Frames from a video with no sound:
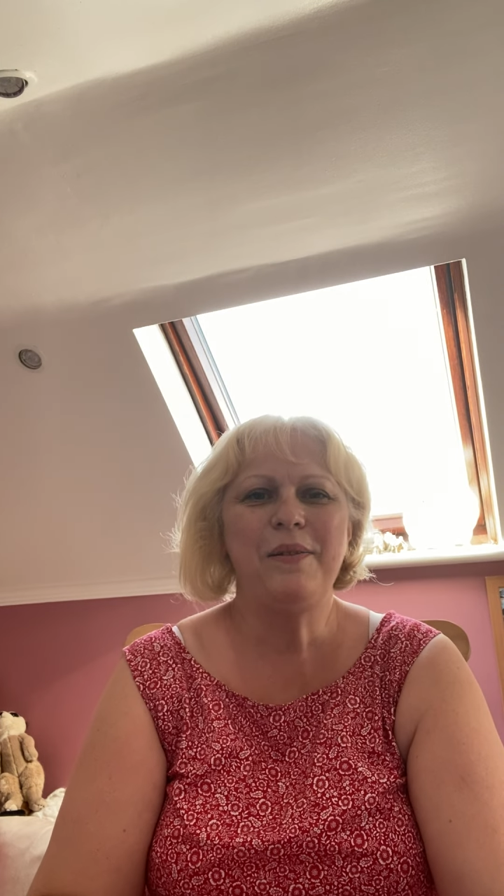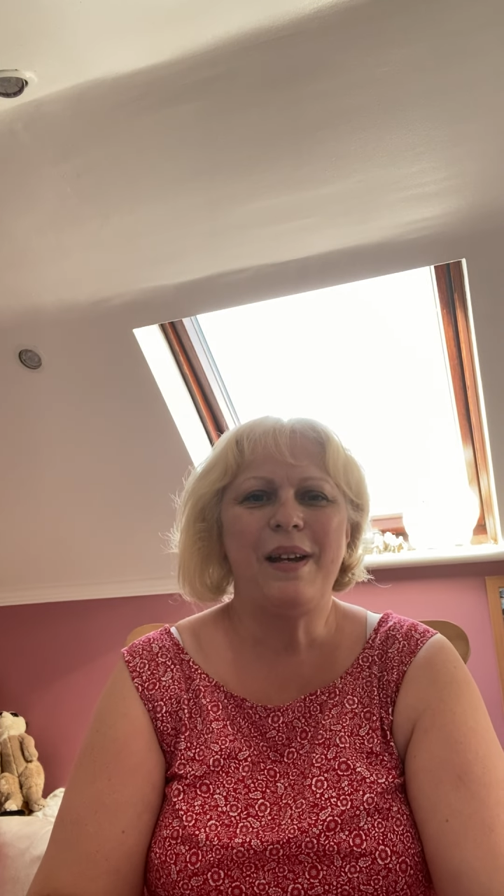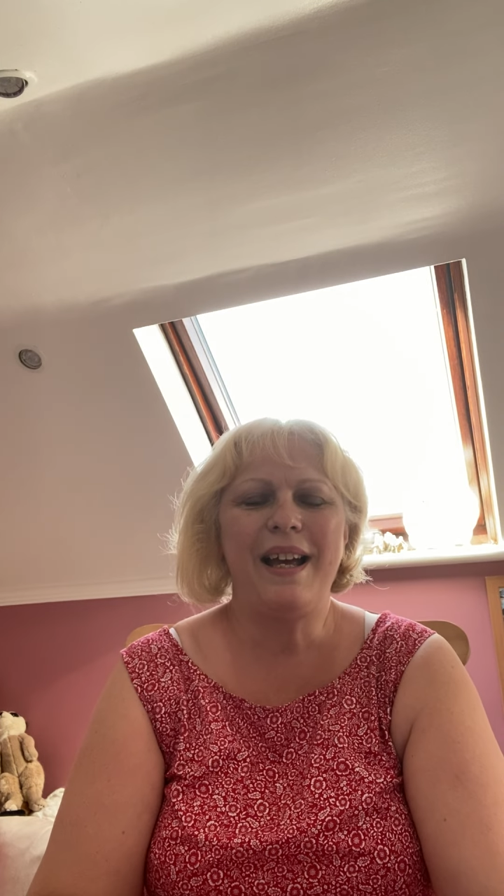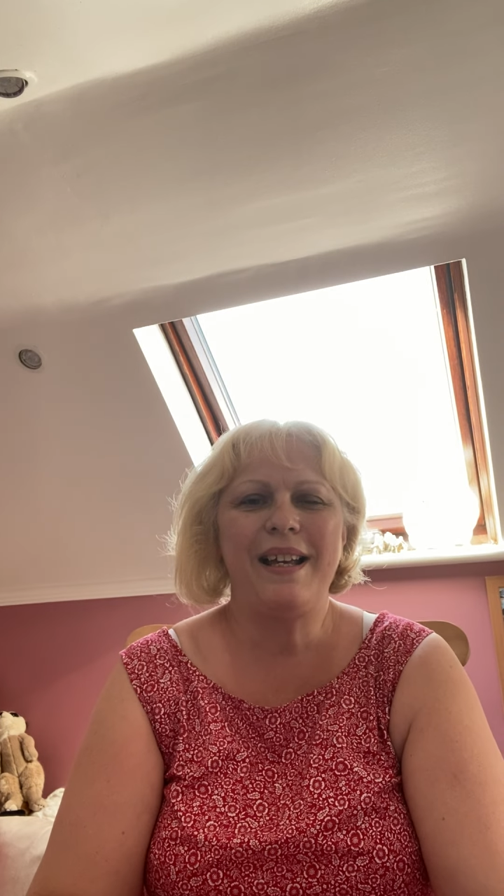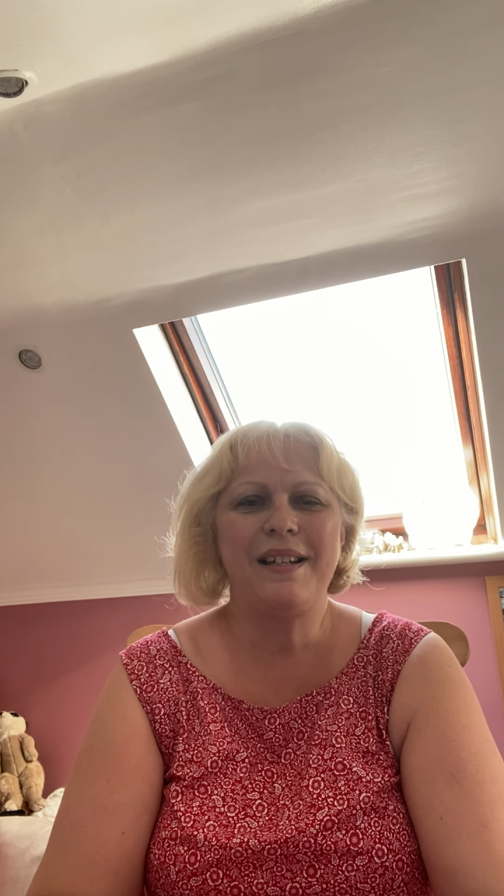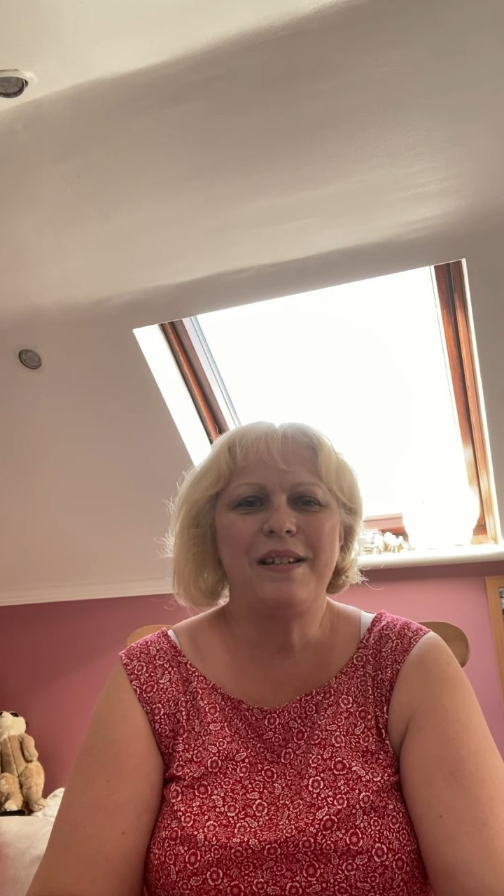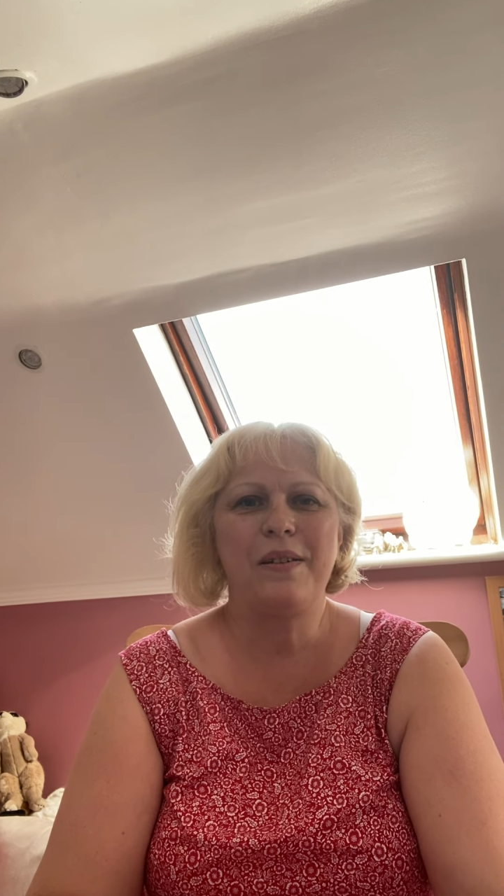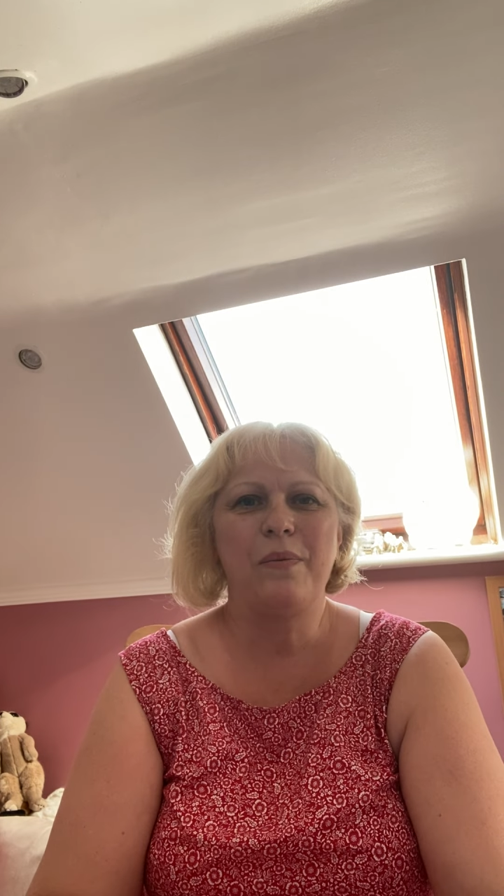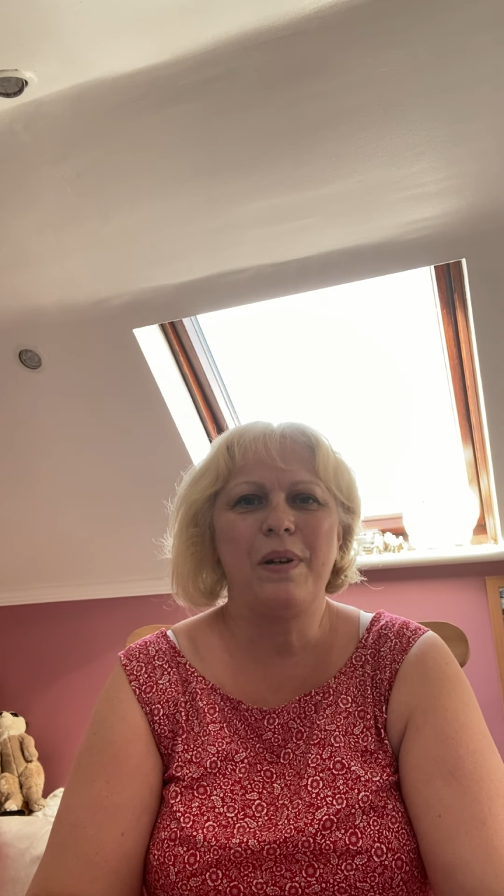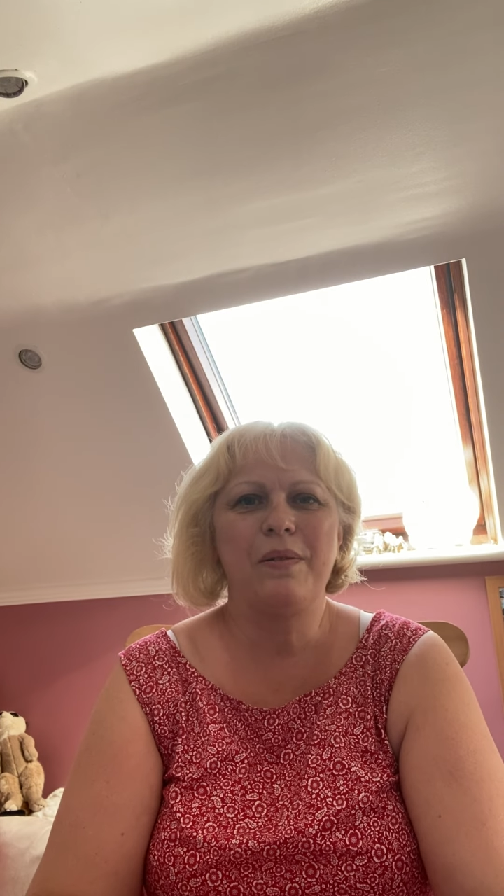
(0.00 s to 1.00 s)
and
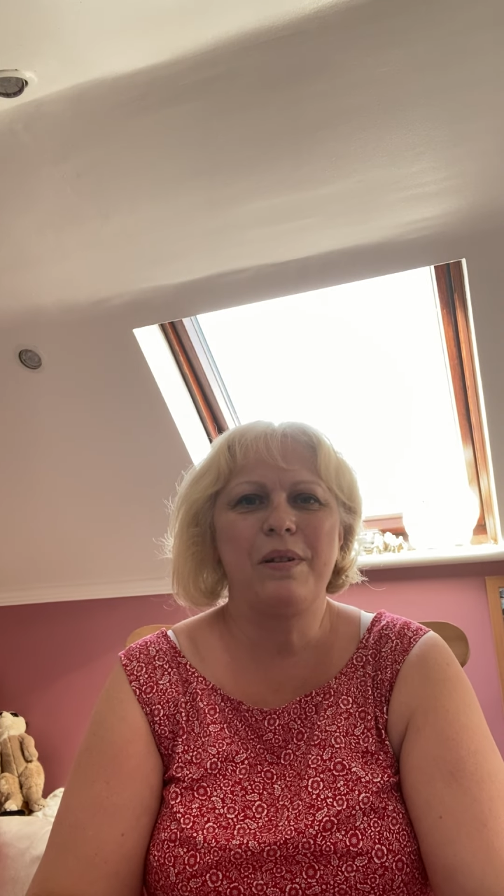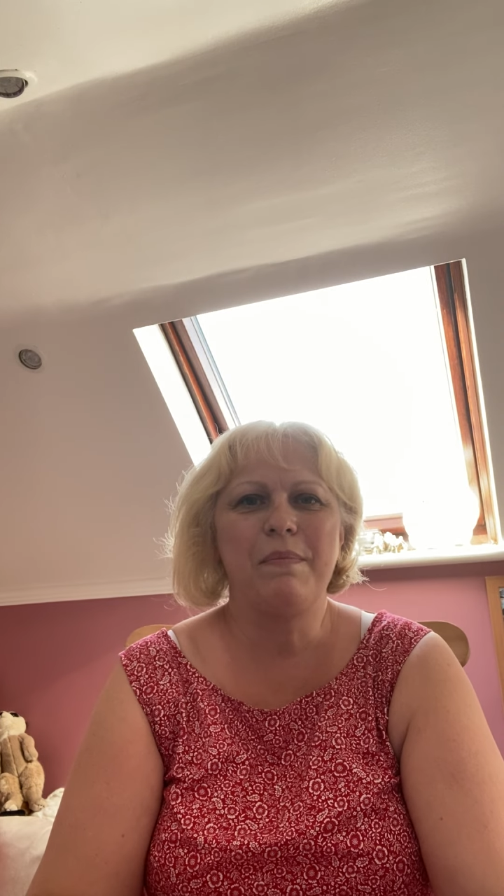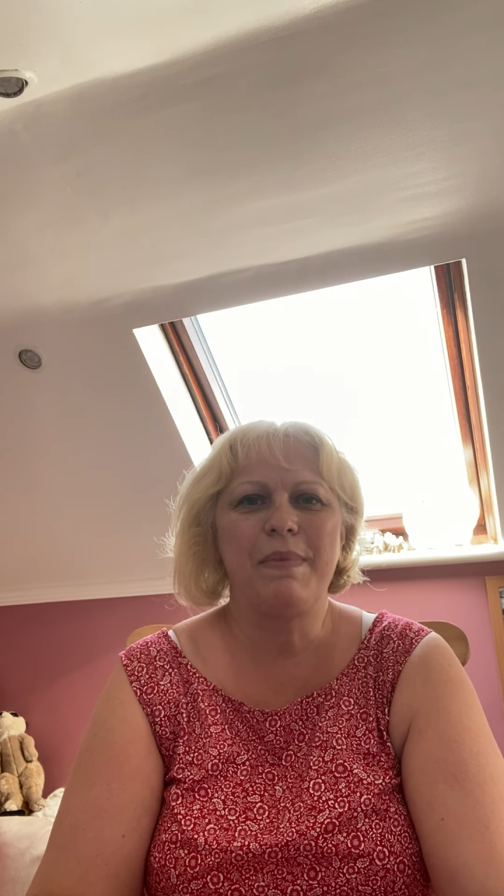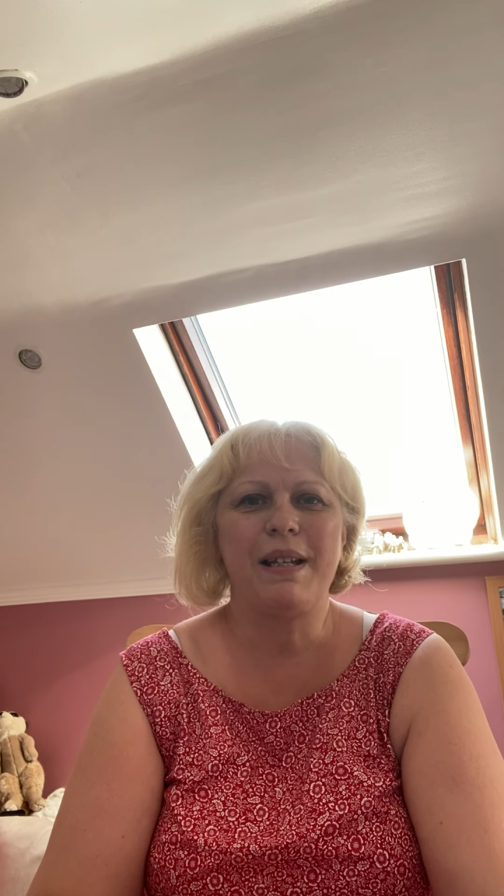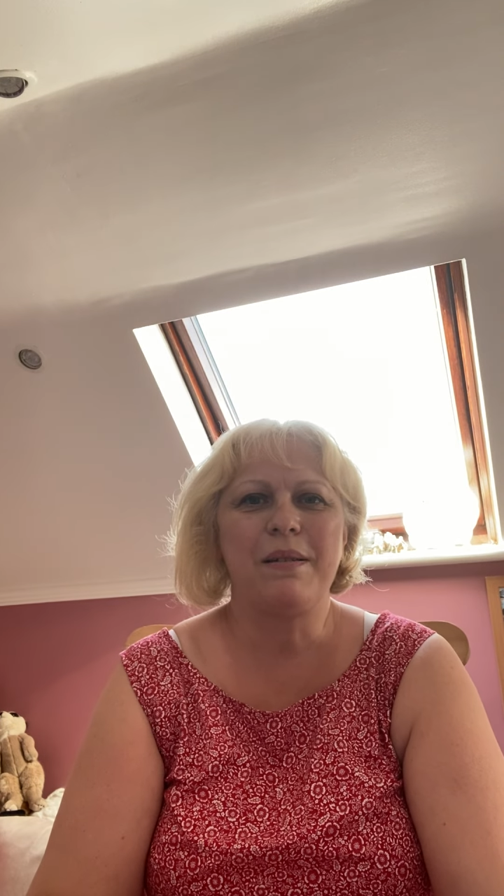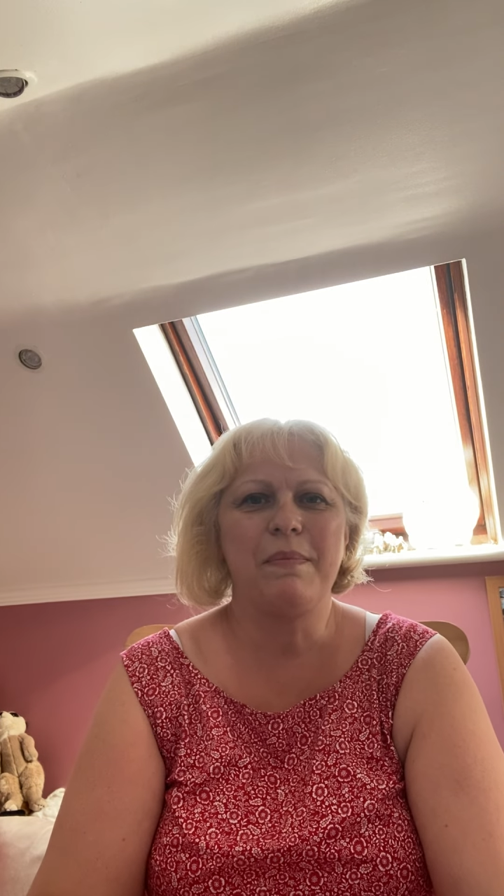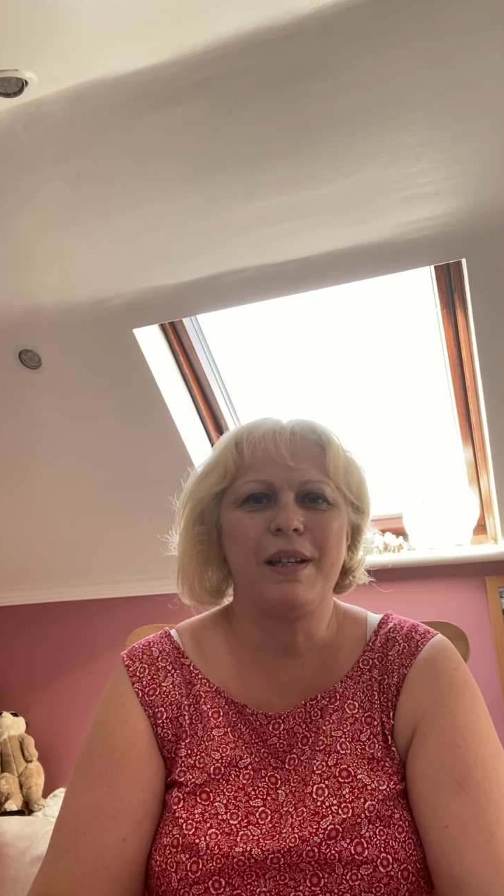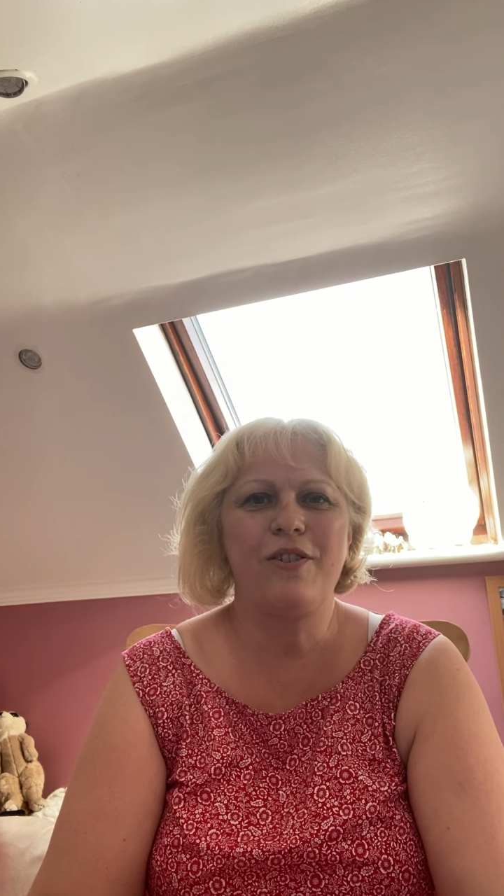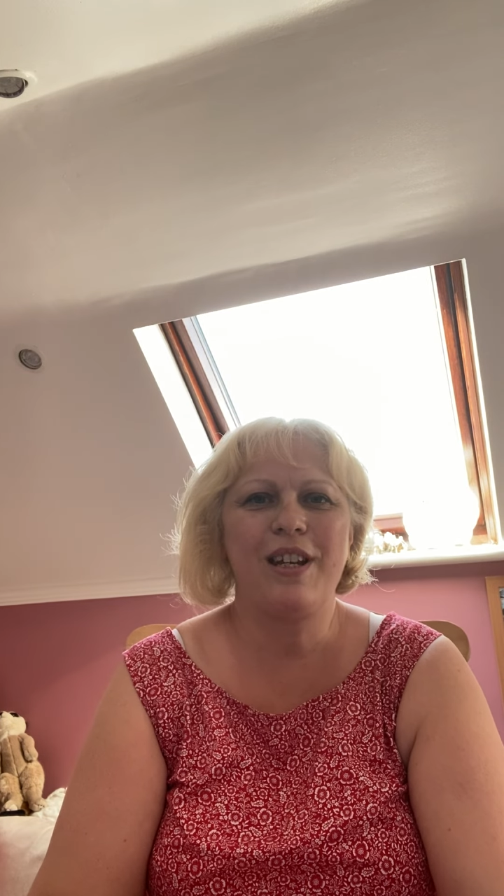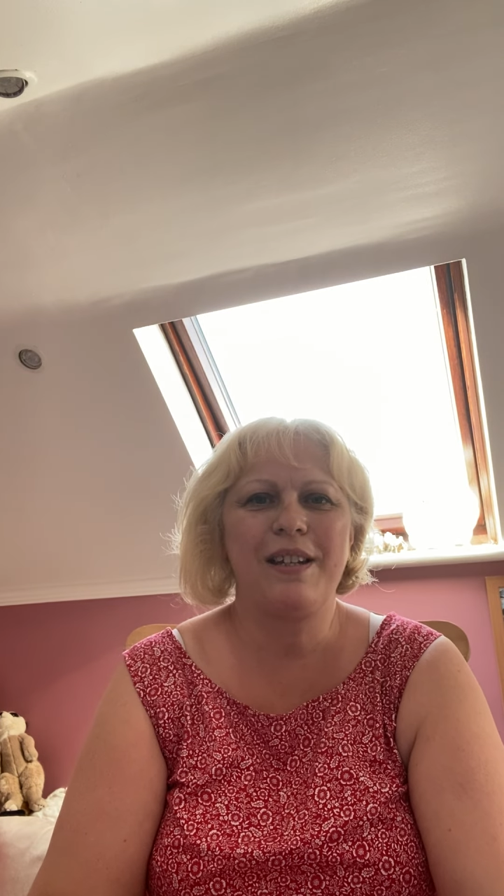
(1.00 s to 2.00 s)
welcome back to my
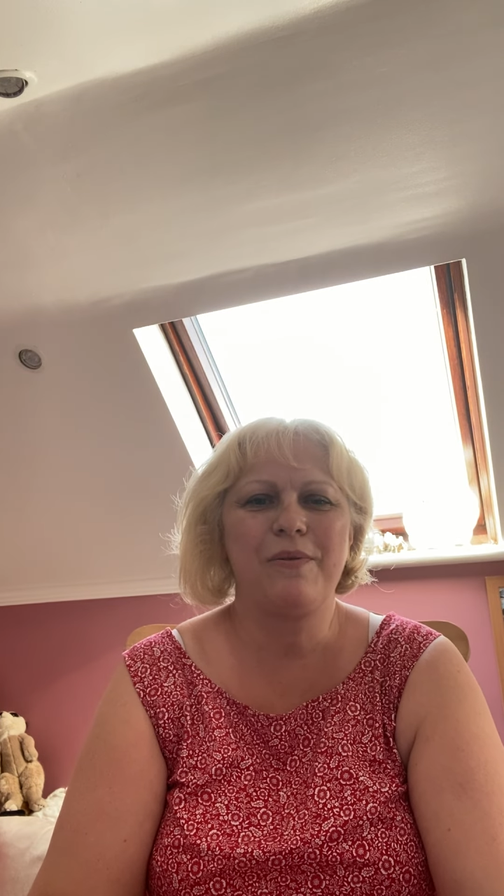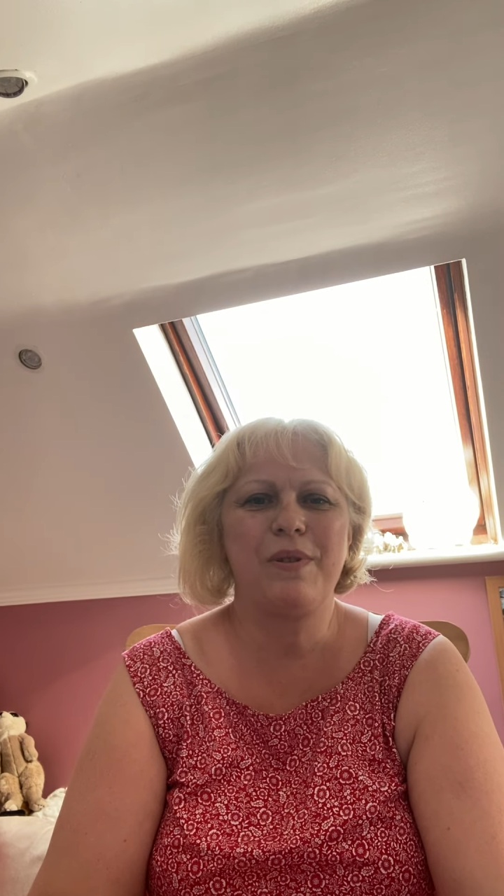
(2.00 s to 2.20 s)
channel,